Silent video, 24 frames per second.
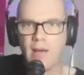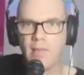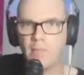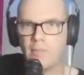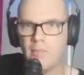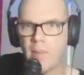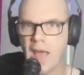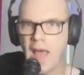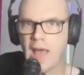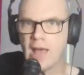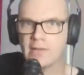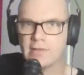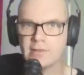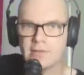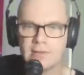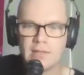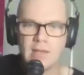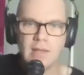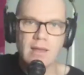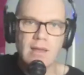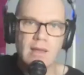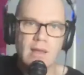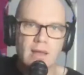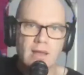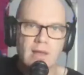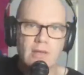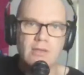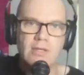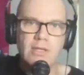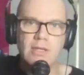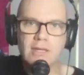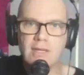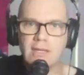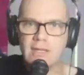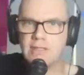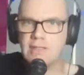Bounce,
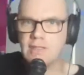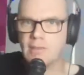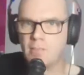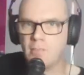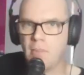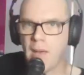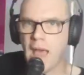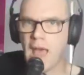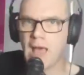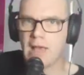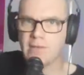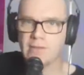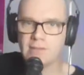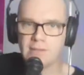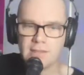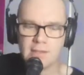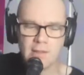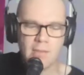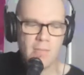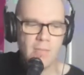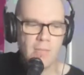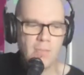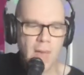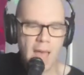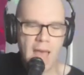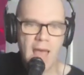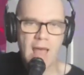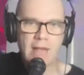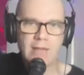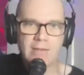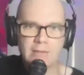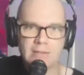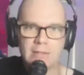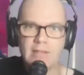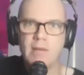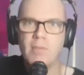you need to bounce,
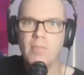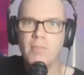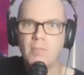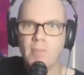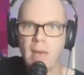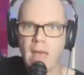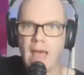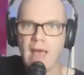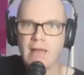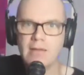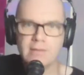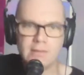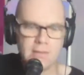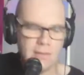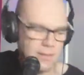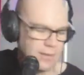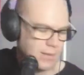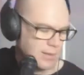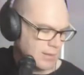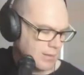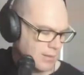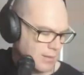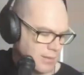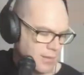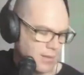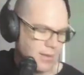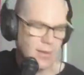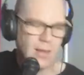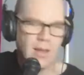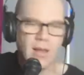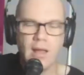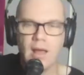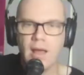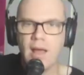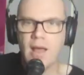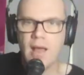bounce, bounce.
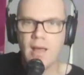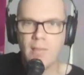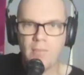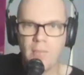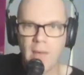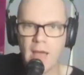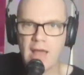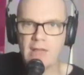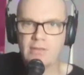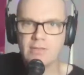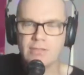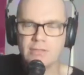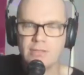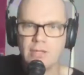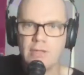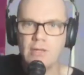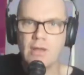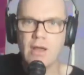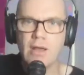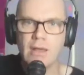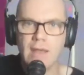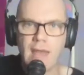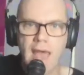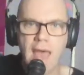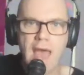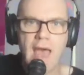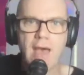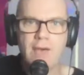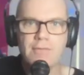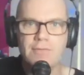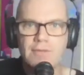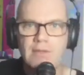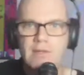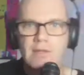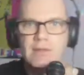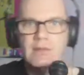A bounce to your
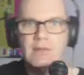left,